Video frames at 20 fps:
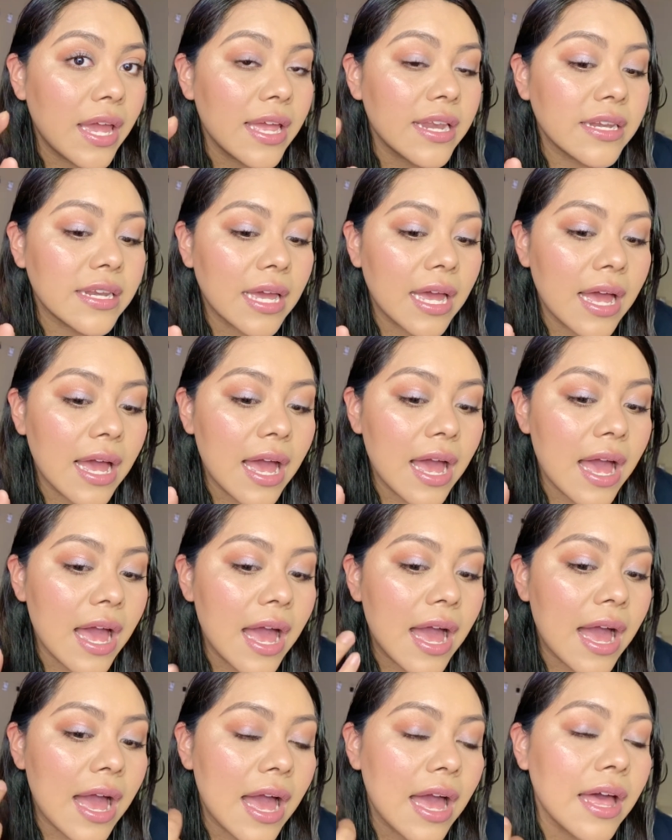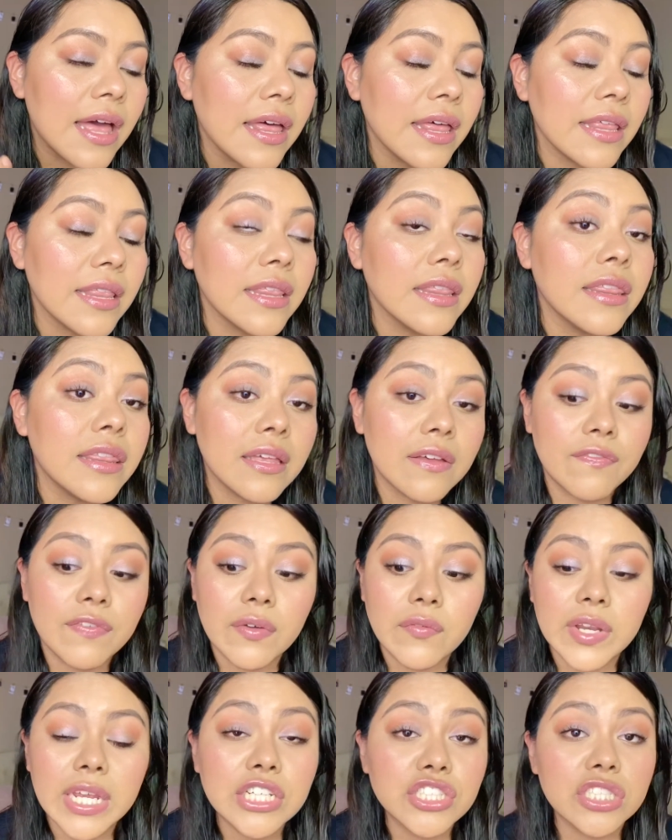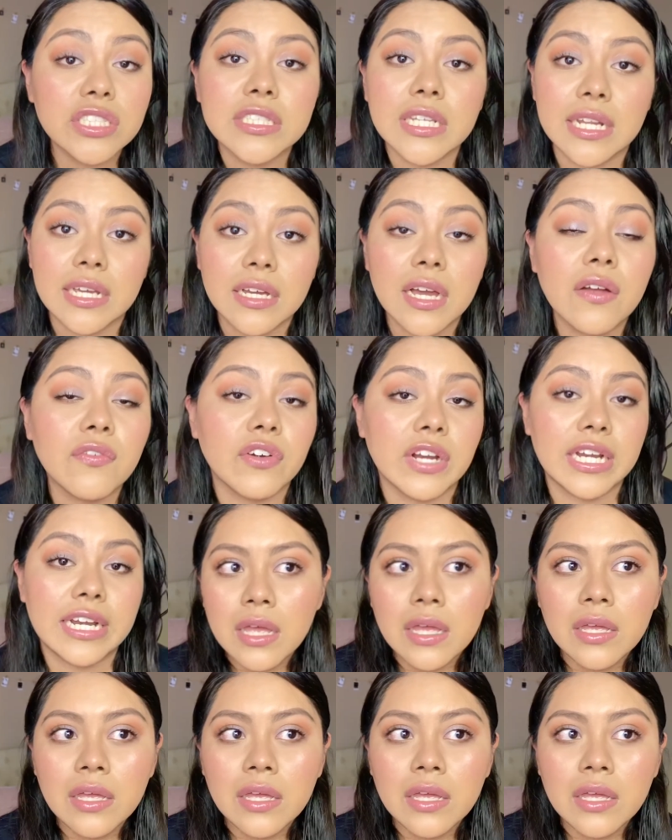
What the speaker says: and the foundation didn't cover it.